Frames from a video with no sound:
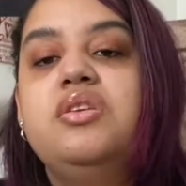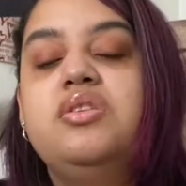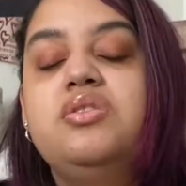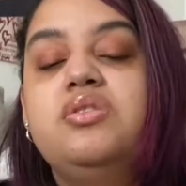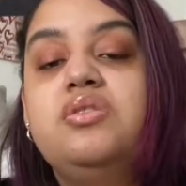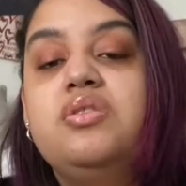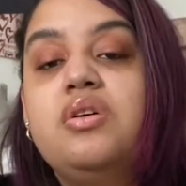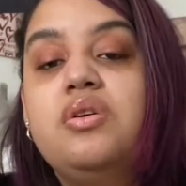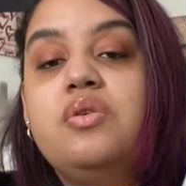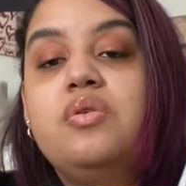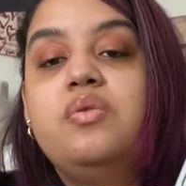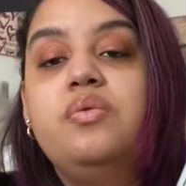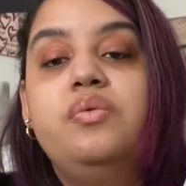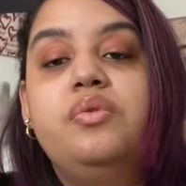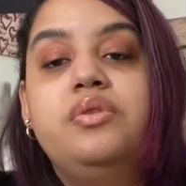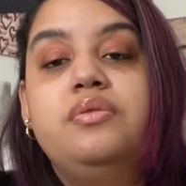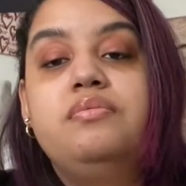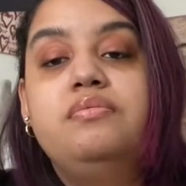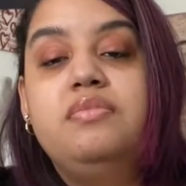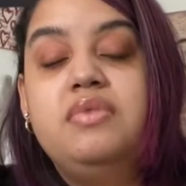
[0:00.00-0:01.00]

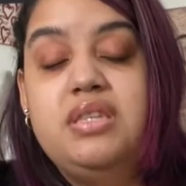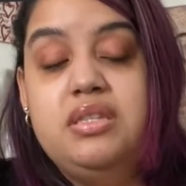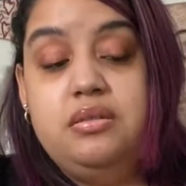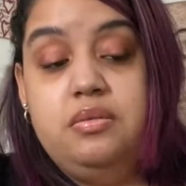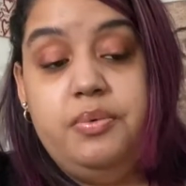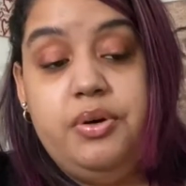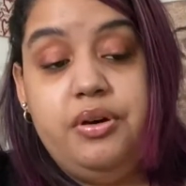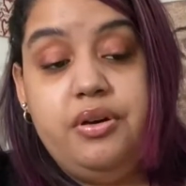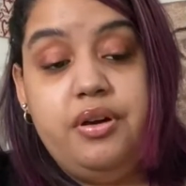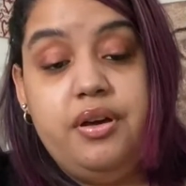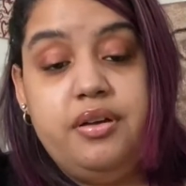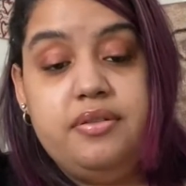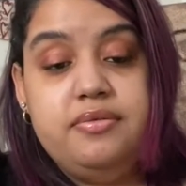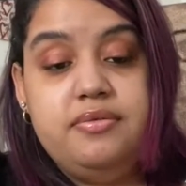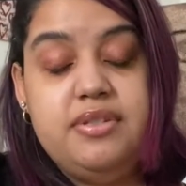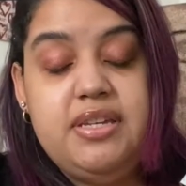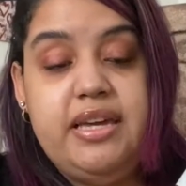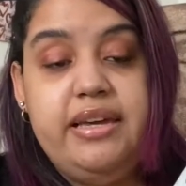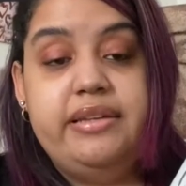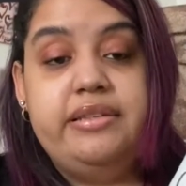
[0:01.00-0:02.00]
So this book
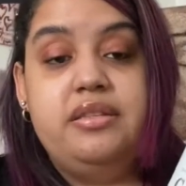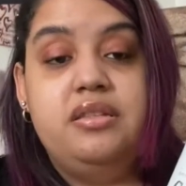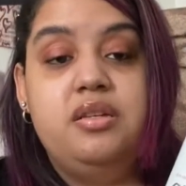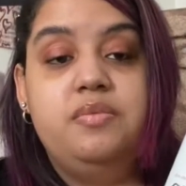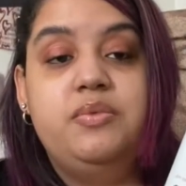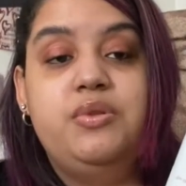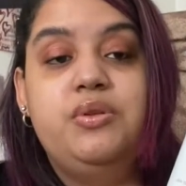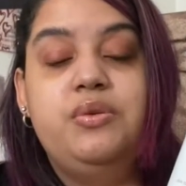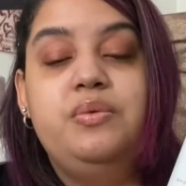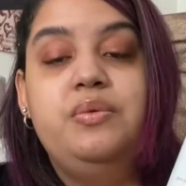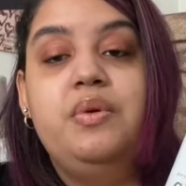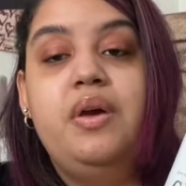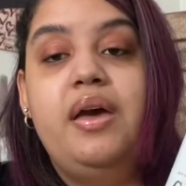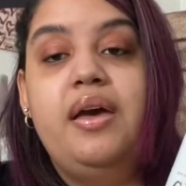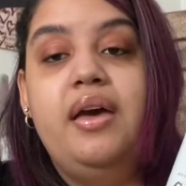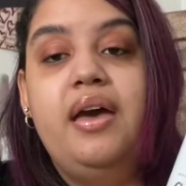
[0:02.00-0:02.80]
takes them to